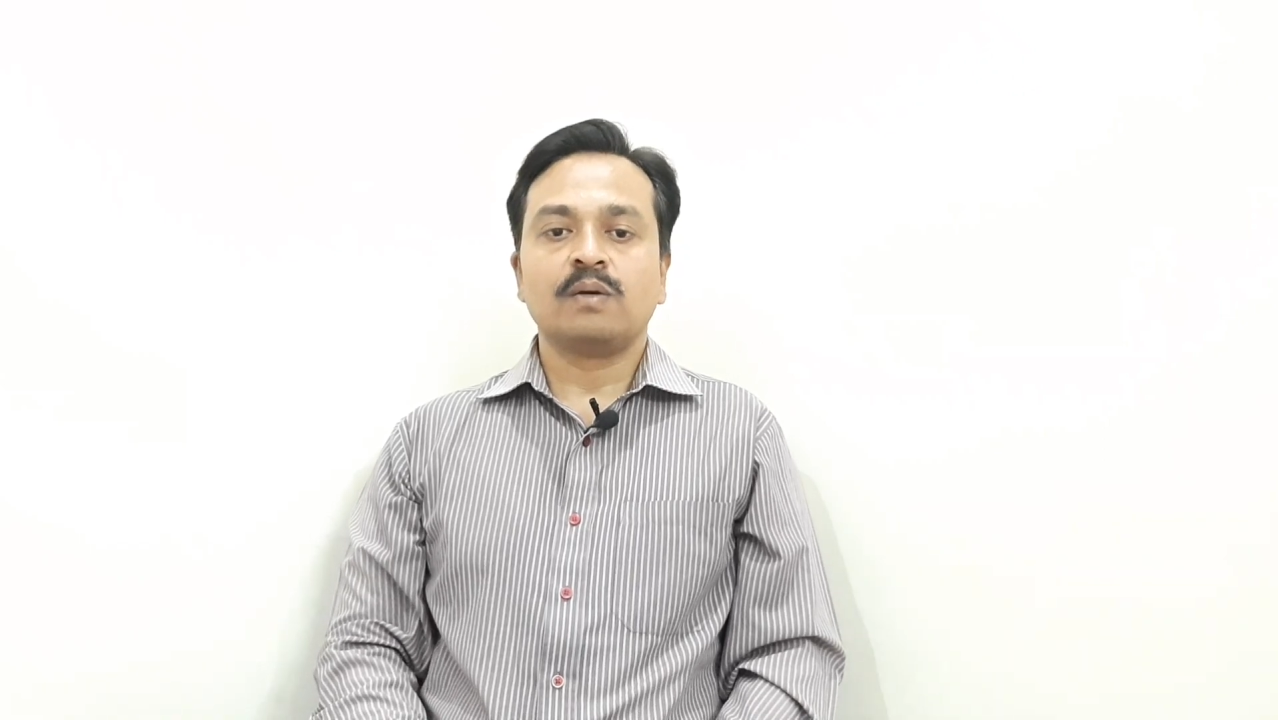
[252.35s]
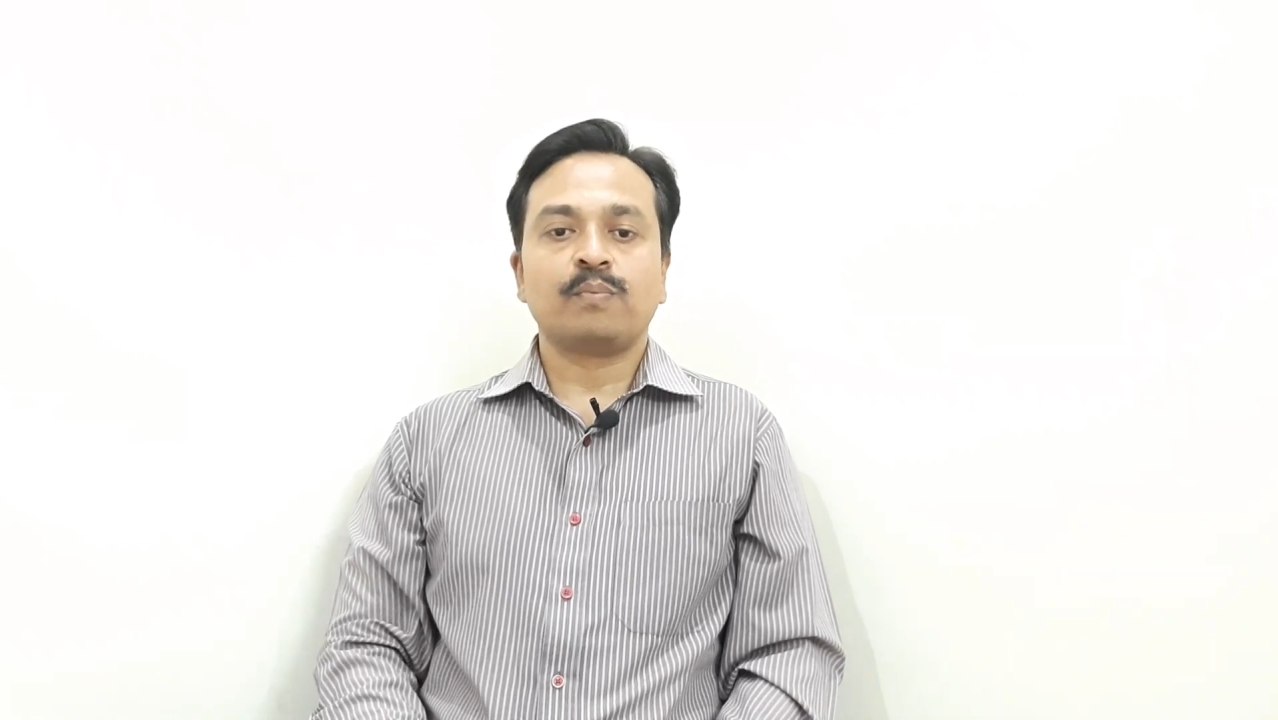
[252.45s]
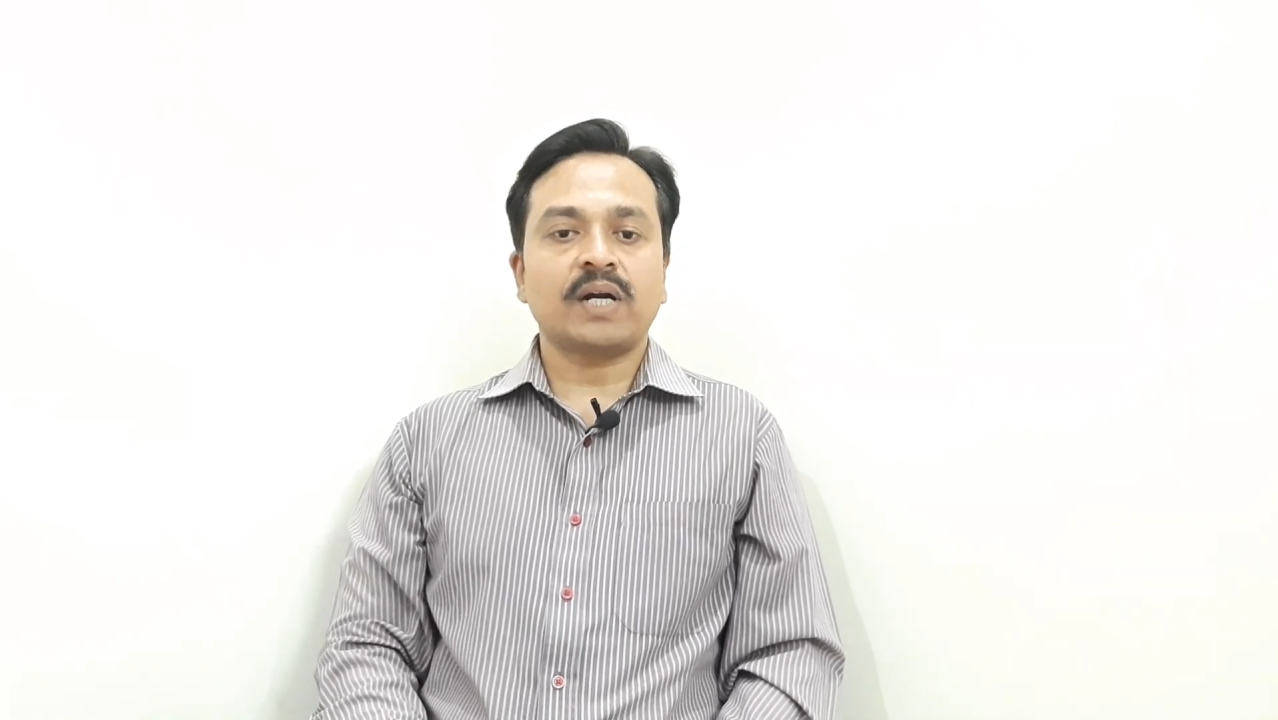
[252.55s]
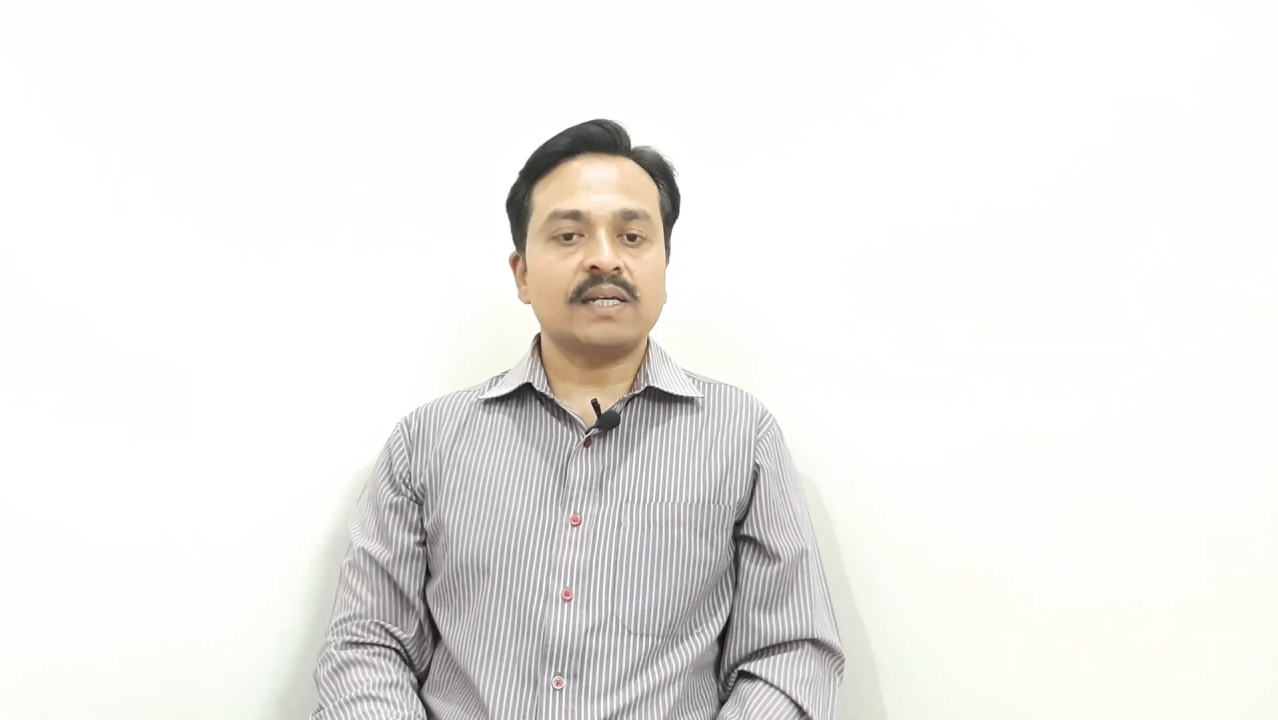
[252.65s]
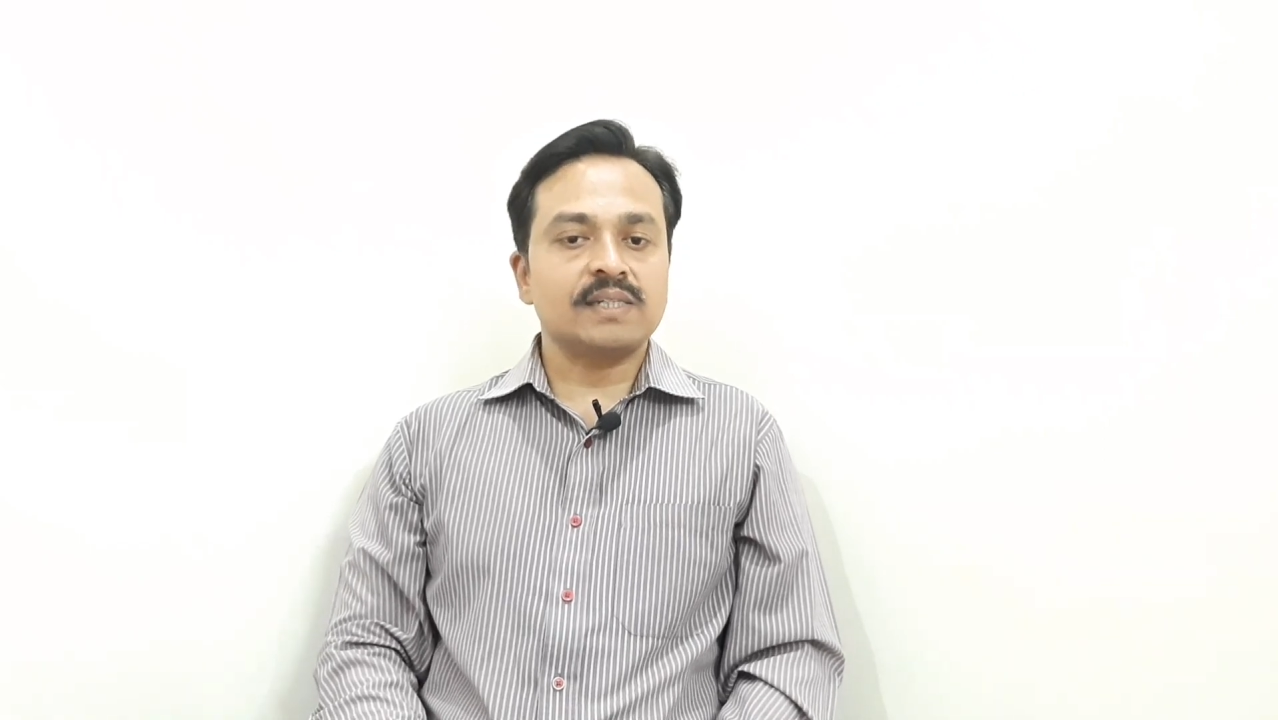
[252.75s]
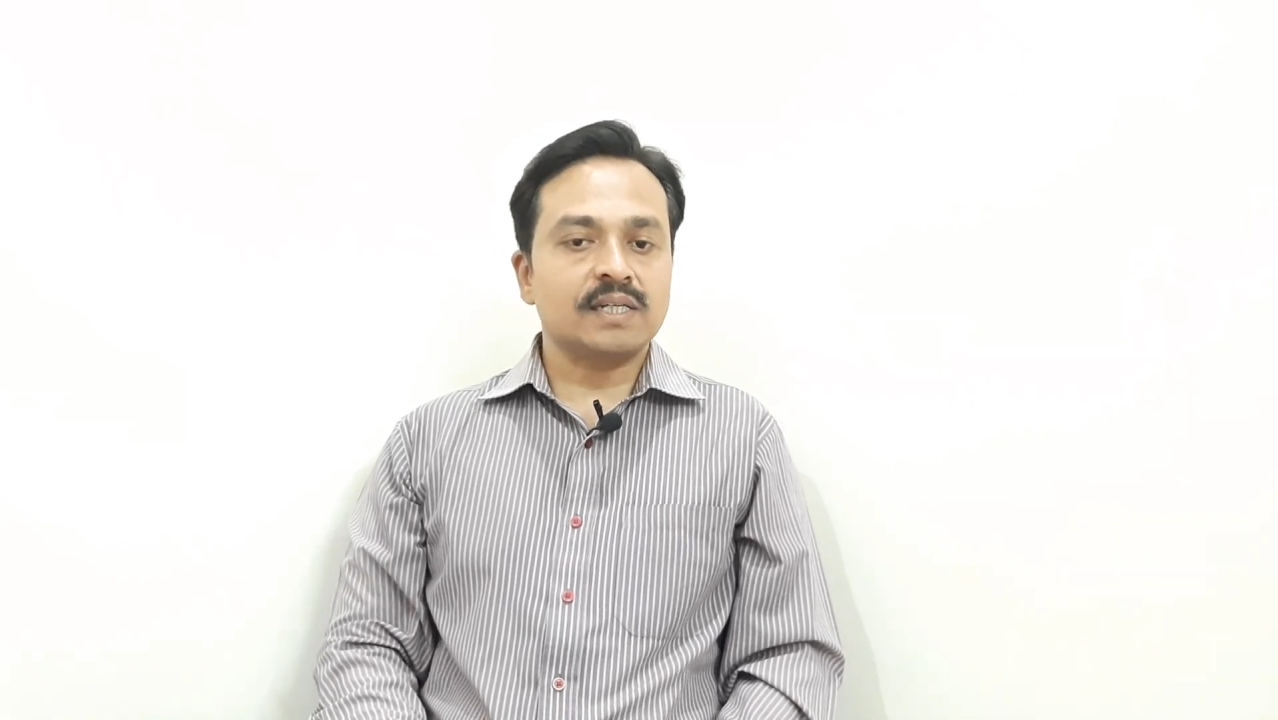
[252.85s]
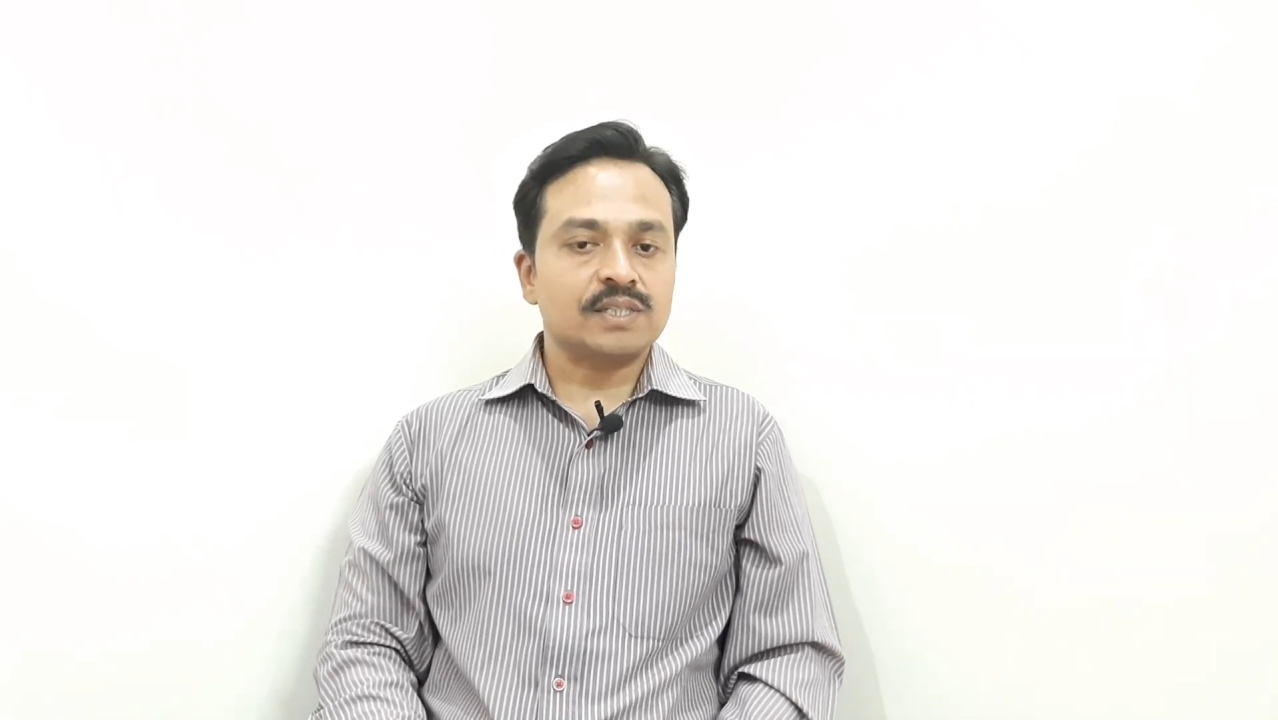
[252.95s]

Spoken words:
pricing